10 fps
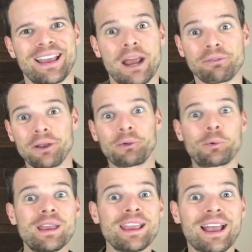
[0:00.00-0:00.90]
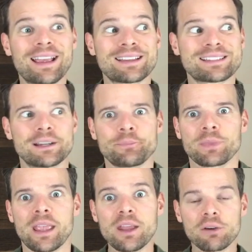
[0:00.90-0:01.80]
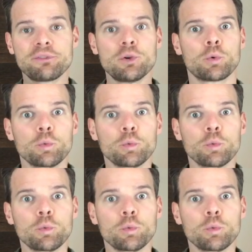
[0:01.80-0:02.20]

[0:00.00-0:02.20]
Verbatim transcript: Every other week, I get to interview